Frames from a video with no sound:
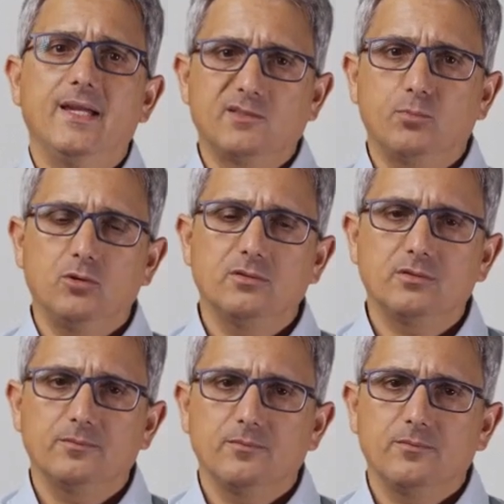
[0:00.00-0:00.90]
export,
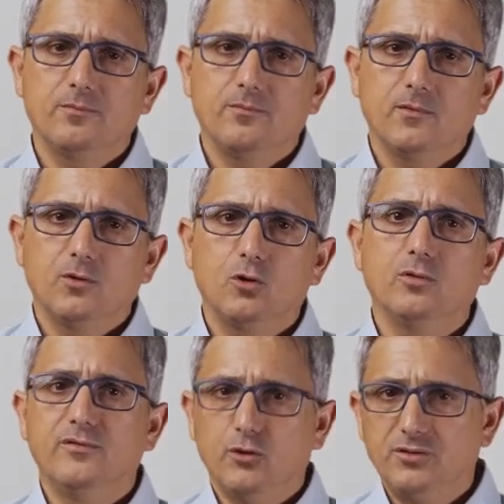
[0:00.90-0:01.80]

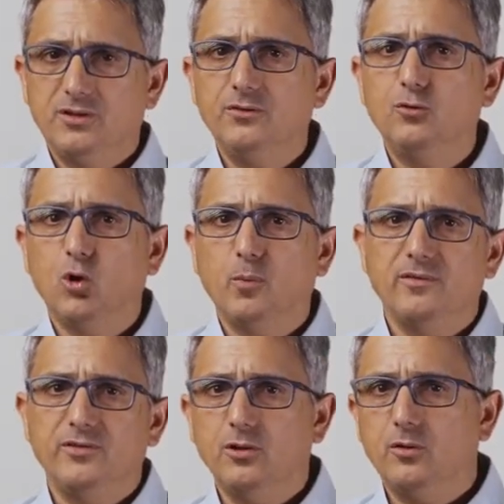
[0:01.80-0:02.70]
converting to
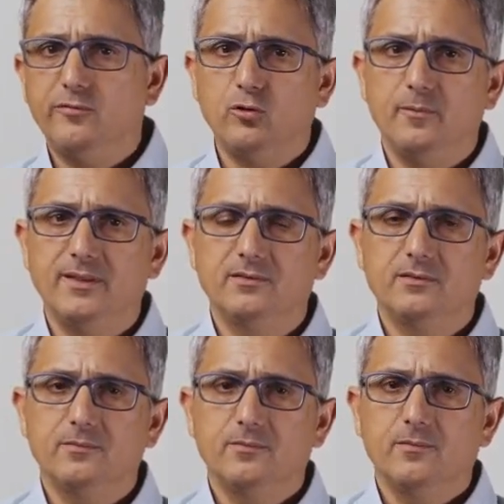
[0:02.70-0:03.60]
OpenVINO format.
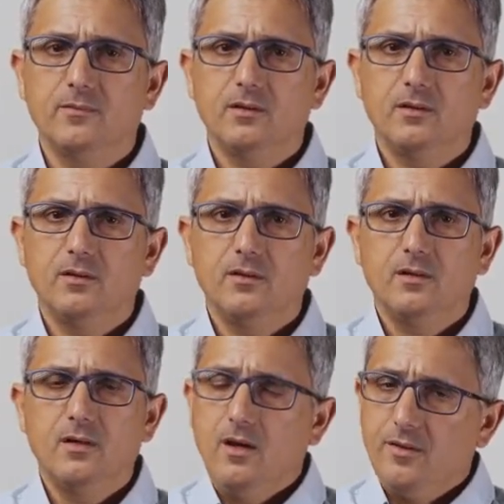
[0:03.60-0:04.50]

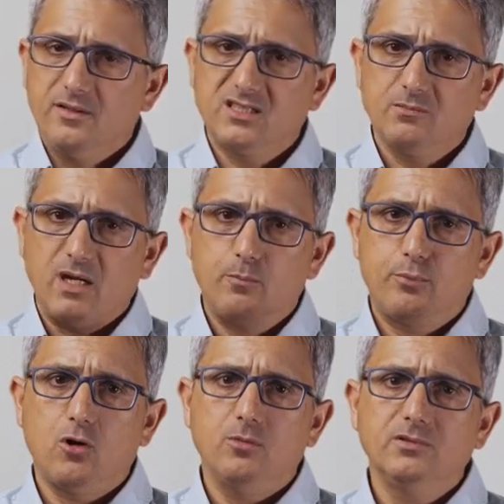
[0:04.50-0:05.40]
This is my
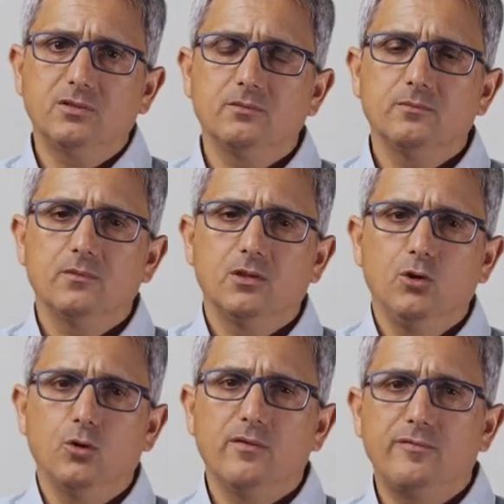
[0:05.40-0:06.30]
prompt
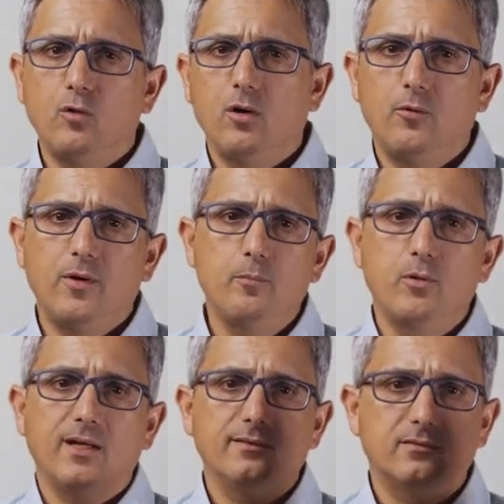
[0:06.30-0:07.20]
looking for a
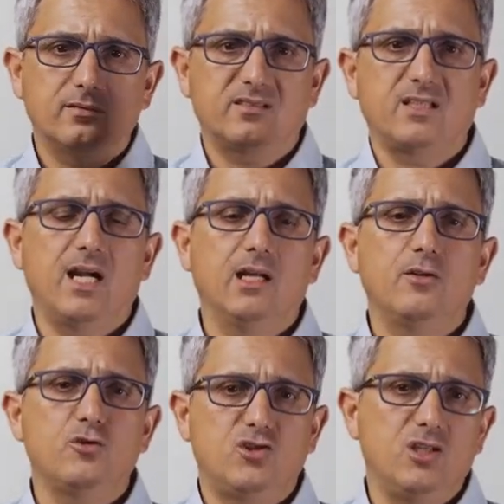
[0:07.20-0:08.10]
Rembrandt
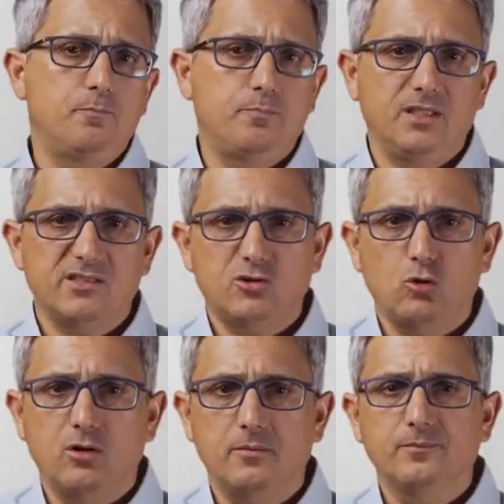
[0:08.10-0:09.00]
style ship in a
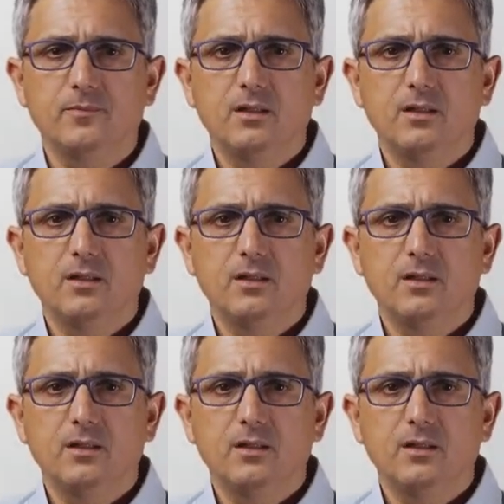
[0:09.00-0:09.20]
storm